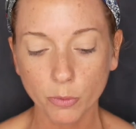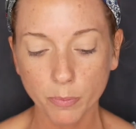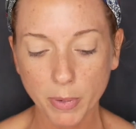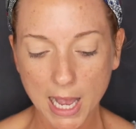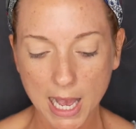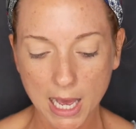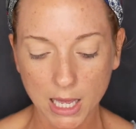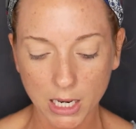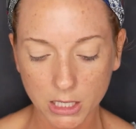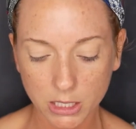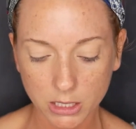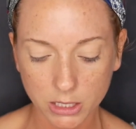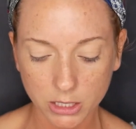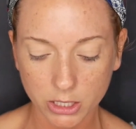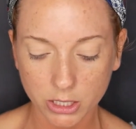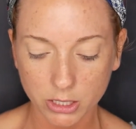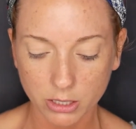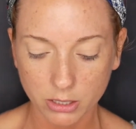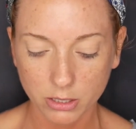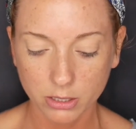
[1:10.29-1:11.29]
palette,
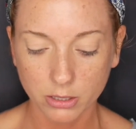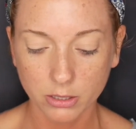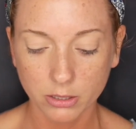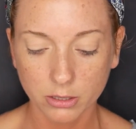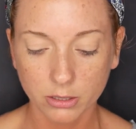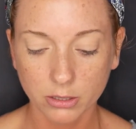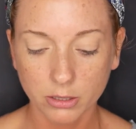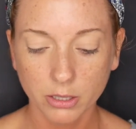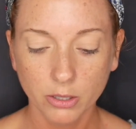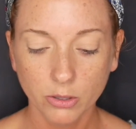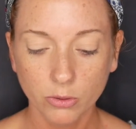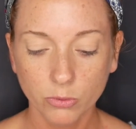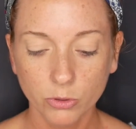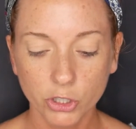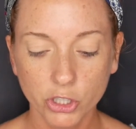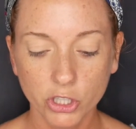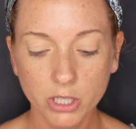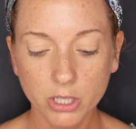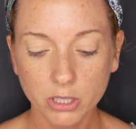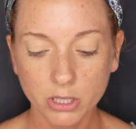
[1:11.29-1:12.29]

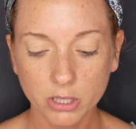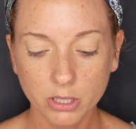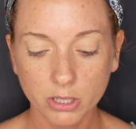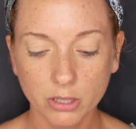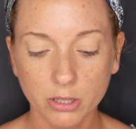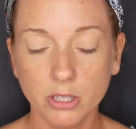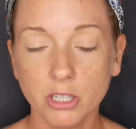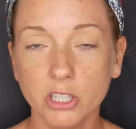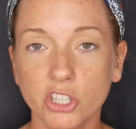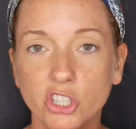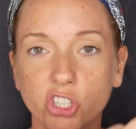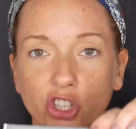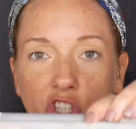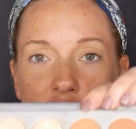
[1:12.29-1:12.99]
which is this